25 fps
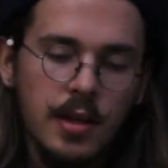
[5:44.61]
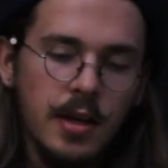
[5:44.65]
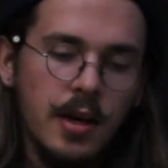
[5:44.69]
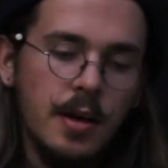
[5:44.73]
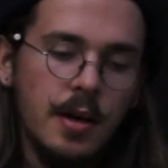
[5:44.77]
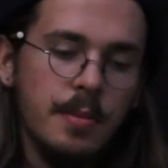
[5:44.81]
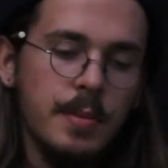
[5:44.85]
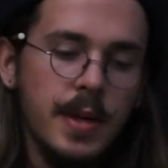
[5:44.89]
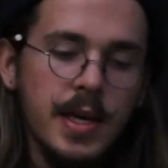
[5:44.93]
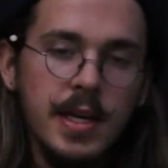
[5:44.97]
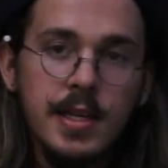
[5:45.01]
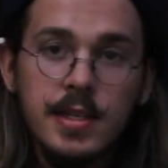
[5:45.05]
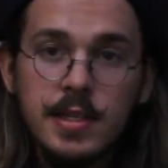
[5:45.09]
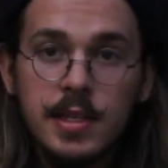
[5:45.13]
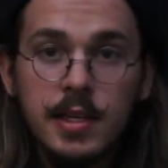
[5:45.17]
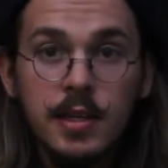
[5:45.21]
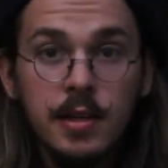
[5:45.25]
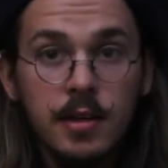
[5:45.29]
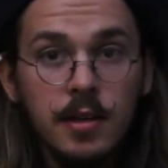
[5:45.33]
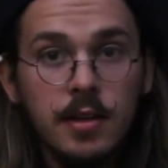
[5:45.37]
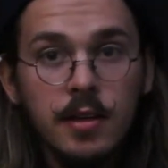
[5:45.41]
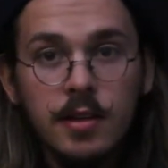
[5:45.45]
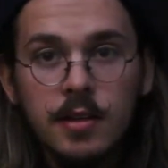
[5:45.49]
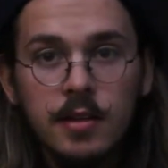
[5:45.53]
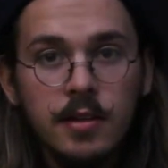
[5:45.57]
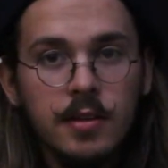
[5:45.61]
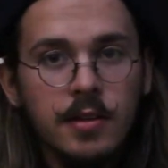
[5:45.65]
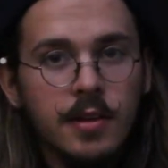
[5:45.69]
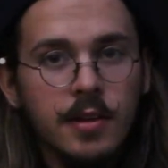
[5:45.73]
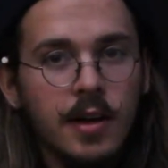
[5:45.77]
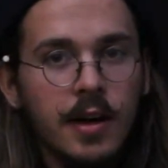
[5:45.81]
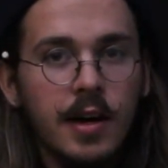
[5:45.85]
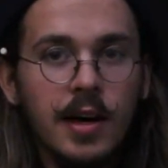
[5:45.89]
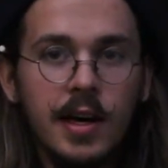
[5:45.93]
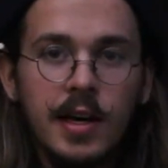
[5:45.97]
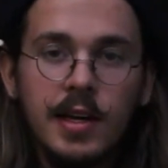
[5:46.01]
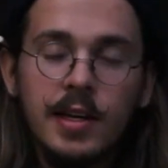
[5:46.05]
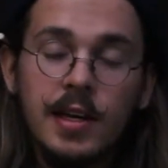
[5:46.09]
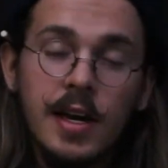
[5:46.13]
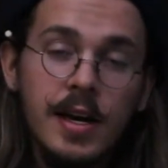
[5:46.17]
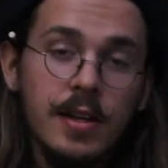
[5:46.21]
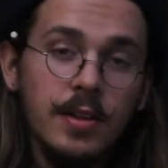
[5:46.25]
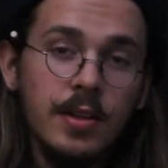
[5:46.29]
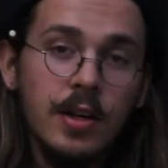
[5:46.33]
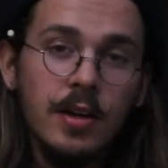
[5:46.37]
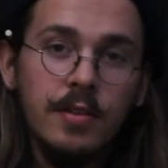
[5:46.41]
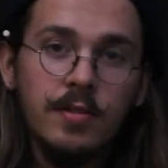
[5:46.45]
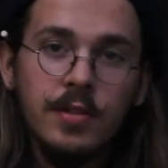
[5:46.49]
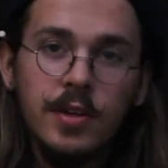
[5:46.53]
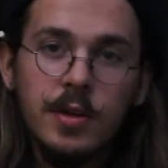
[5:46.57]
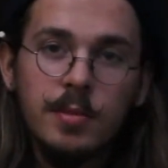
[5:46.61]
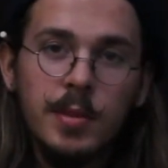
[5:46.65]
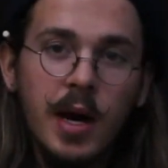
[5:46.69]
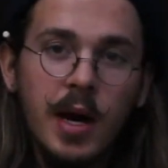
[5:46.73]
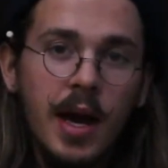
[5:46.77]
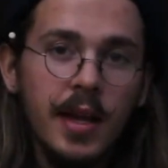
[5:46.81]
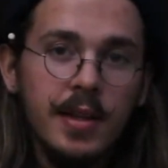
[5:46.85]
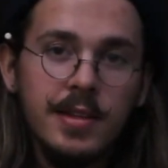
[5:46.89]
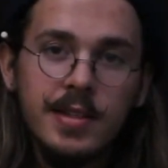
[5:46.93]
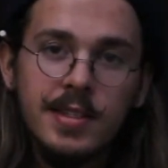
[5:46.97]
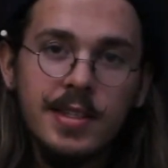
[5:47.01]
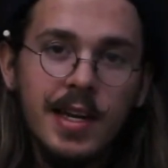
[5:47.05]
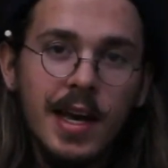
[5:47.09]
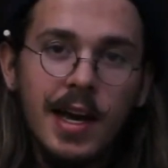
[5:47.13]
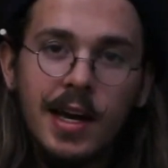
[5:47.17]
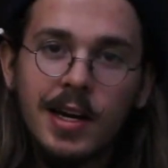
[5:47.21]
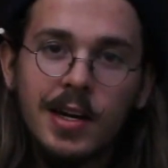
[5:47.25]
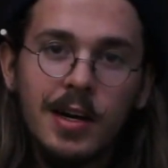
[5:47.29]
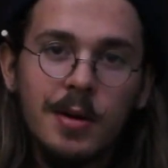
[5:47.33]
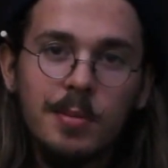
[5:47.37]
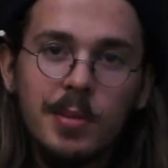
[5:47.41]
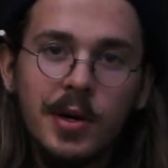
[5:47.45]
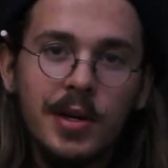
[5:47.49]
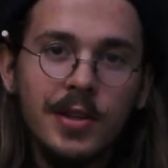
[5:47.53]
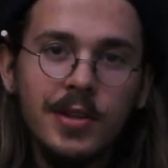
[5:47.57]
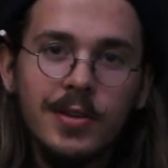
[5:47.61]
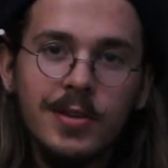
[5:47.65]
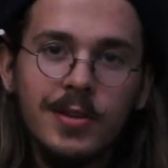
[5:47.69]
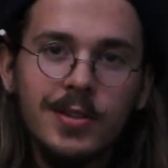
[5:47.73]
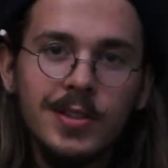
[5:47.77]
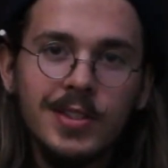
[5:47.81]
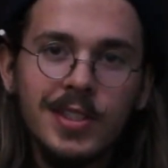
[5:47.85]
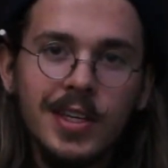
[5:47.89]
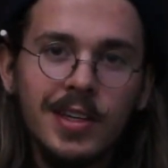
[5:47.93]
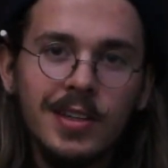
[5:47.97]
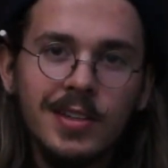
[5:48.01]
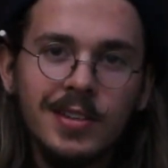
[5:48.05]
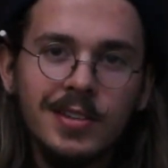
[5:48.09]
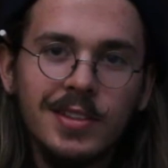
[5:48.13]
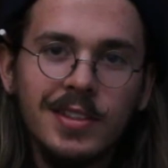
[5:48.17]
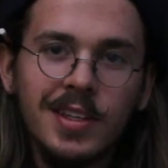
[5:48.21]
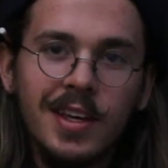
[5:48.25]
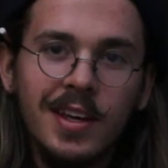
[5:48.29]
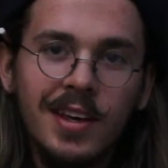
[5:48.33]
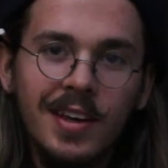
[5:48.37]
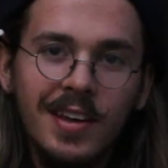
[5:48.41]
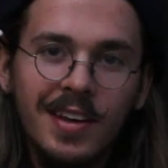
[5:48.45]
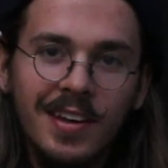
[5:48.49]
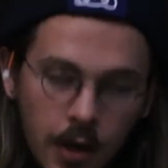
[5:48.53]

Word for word: Amazing. I, I loved them. I'd stack up on those Skittles.